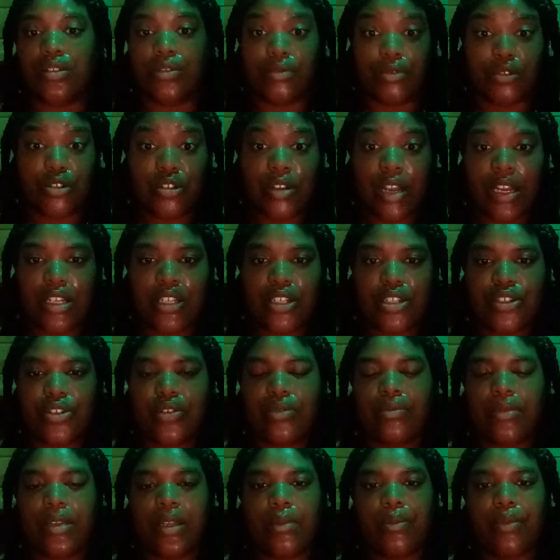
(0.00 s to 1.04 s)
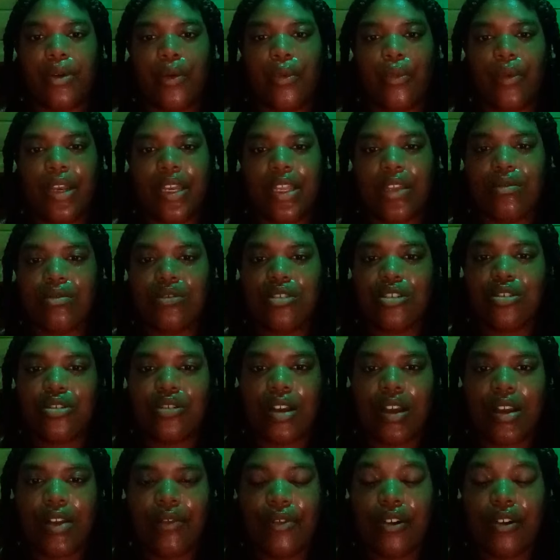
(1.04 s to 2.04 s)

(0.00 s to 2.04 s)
he was trying to shoot me. But when he was trying,